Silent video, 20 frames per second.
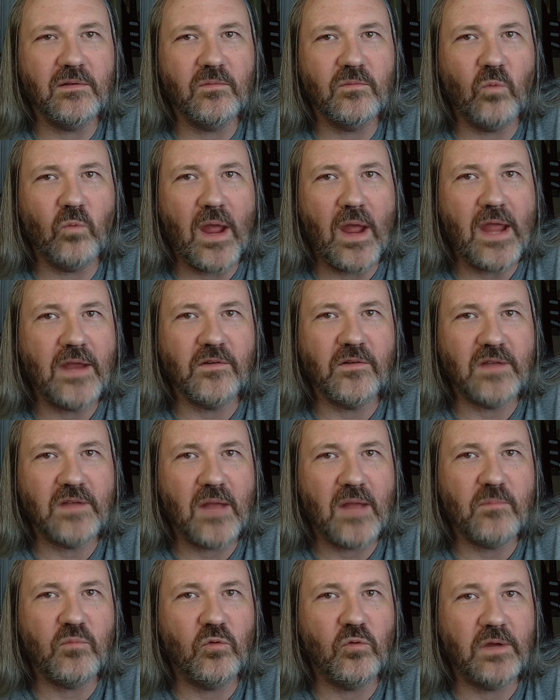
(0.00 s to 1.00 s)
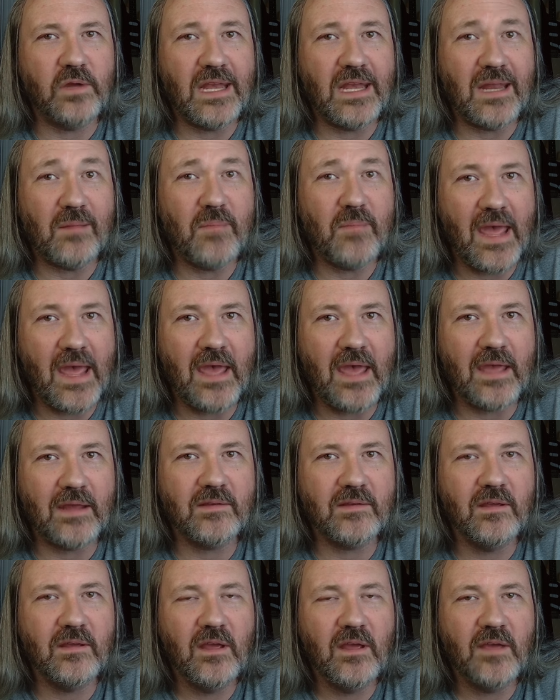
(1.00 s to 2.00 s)
Wade or Deadpool getting
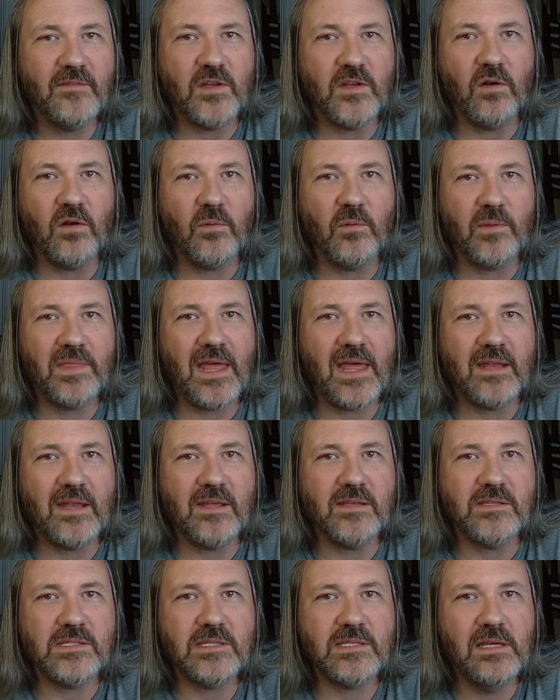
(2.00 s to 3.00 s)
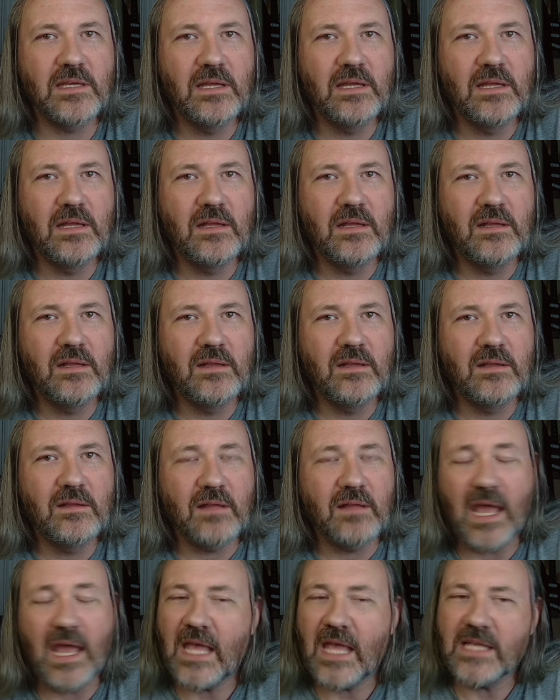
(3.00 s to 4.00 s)
pegged. If you don't know what that is,
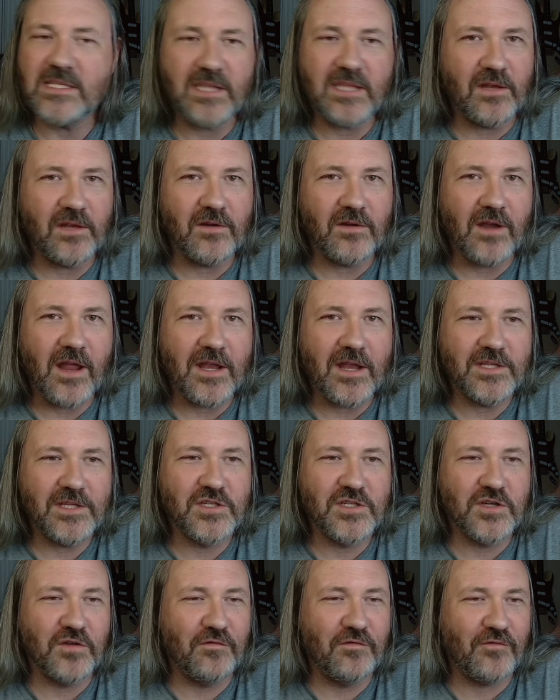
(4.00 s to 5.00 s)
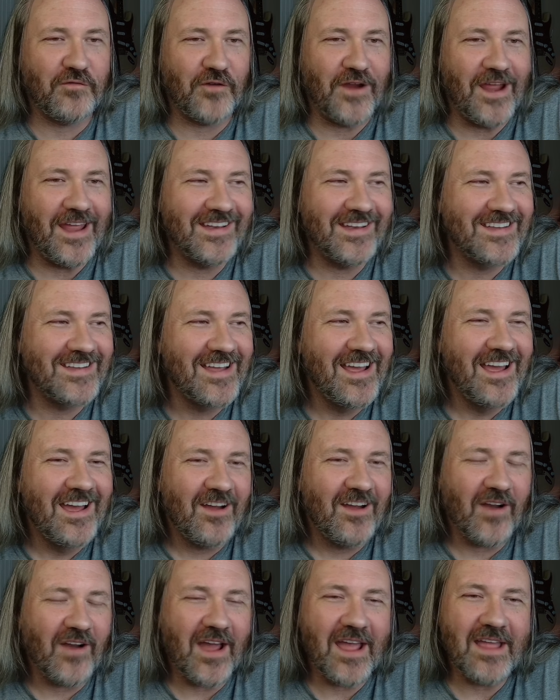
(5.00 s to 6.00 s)
I guess the internet is your friend,
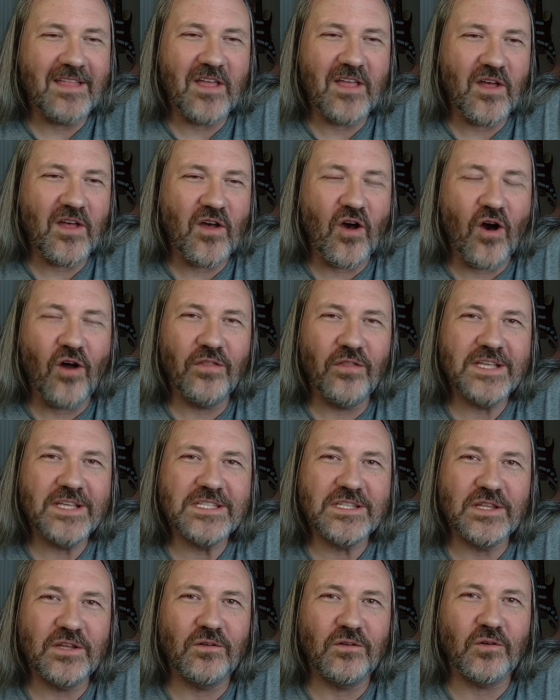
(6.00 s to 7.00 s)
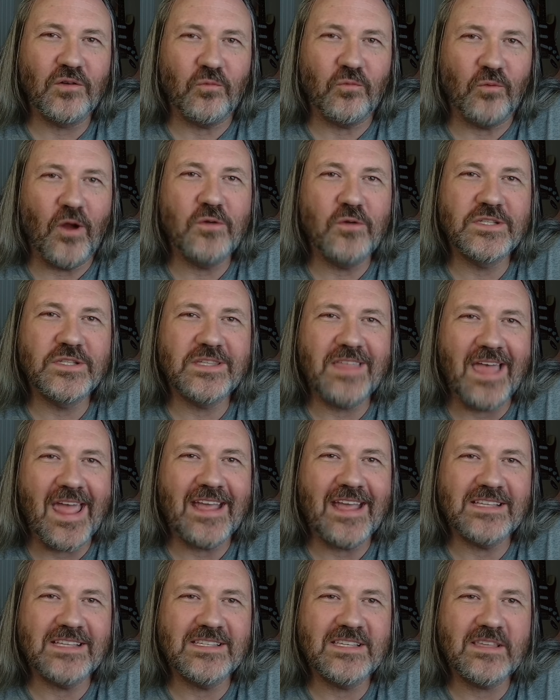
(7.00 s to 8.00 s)
right? All these little gross
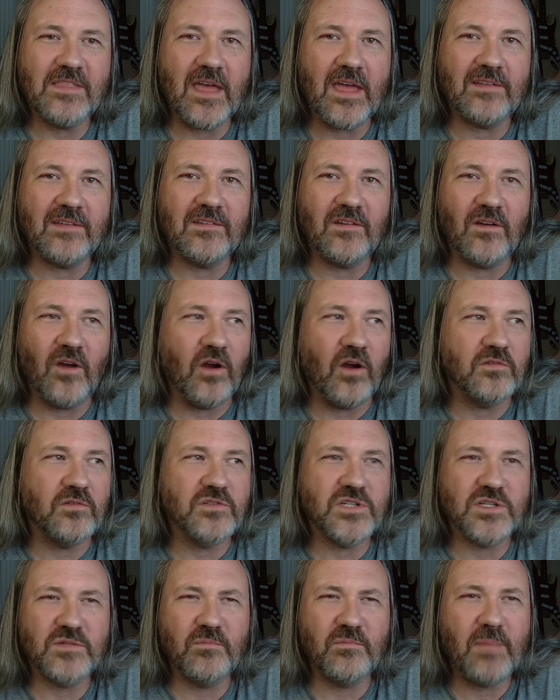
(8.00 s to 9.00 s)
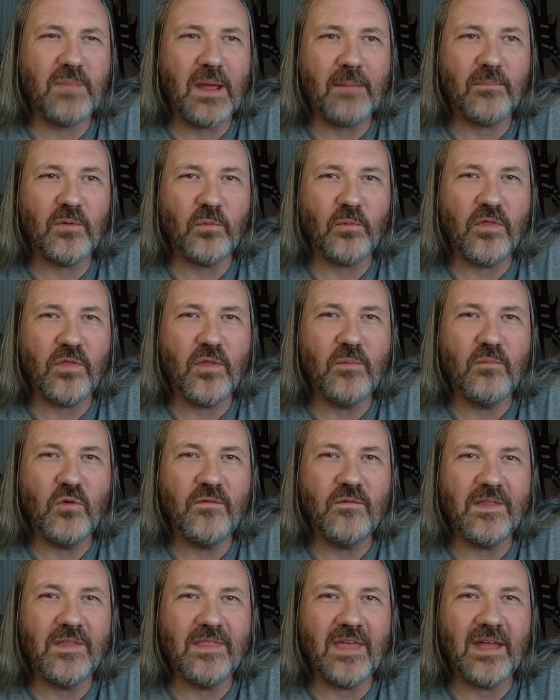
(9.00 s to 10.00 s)
things that are just peppered with the
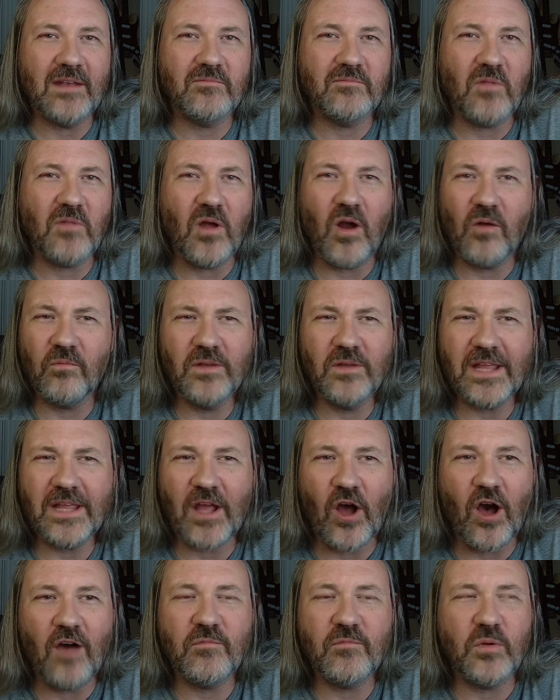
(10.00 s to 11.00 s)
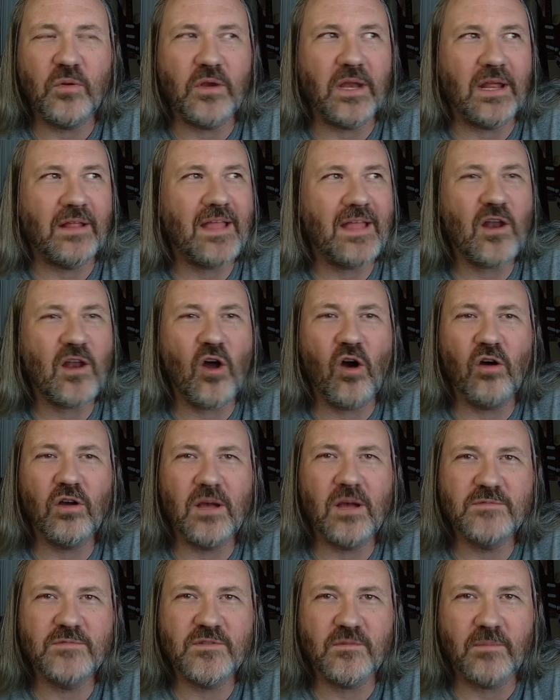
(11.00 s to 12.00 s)
movie that are really off-putting. That all
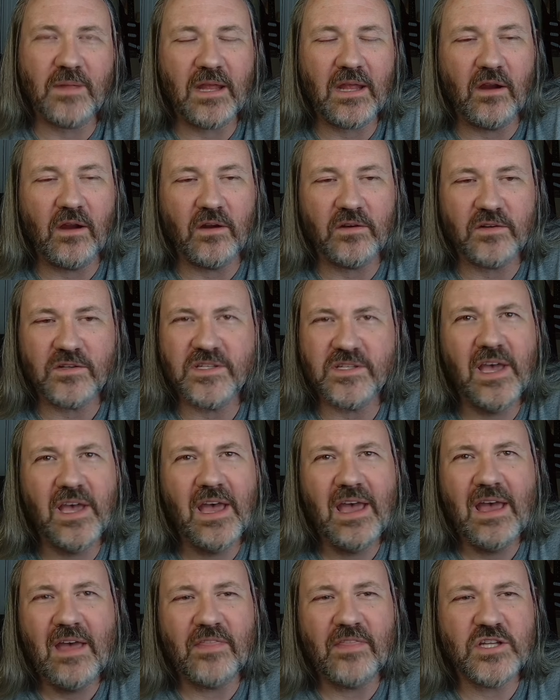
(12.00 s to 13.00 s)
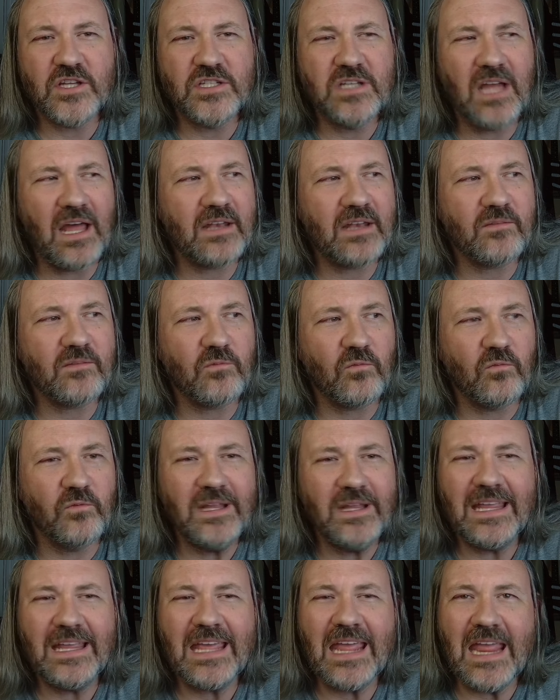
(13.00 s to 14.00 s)
comes from the characters. There's not
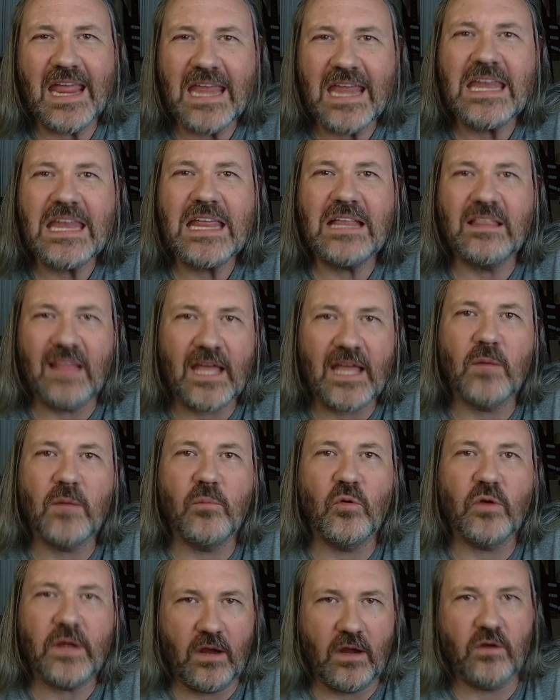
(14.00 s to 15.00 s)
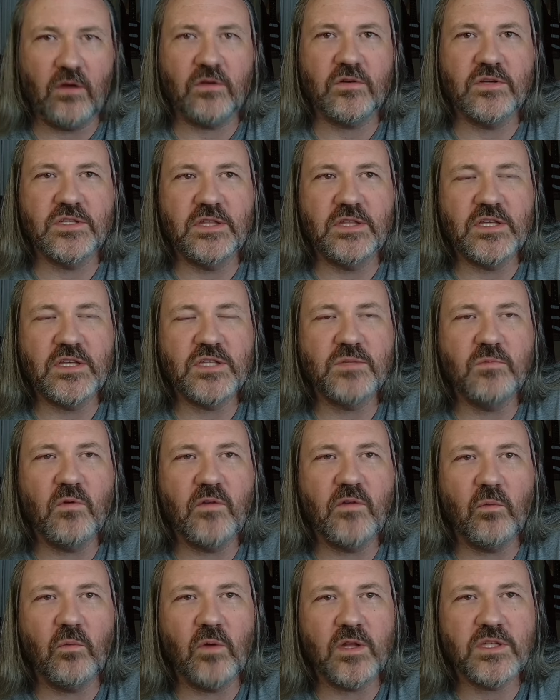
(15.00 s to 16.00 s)
really any likable characters in this
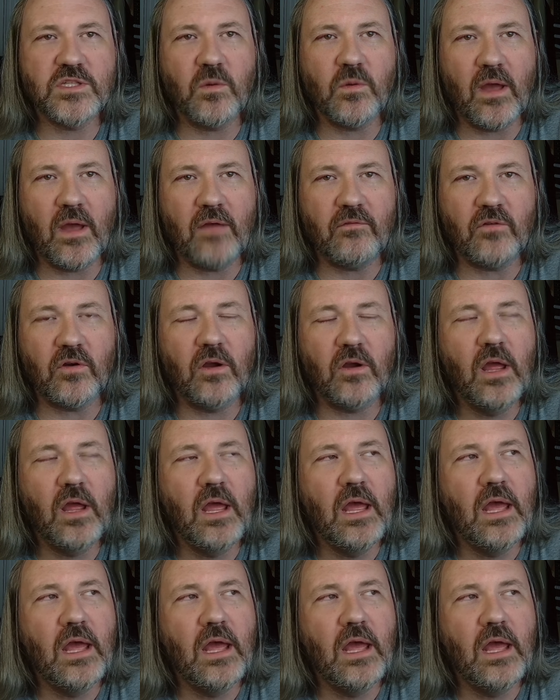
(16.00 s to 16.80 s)
movie whatsoever.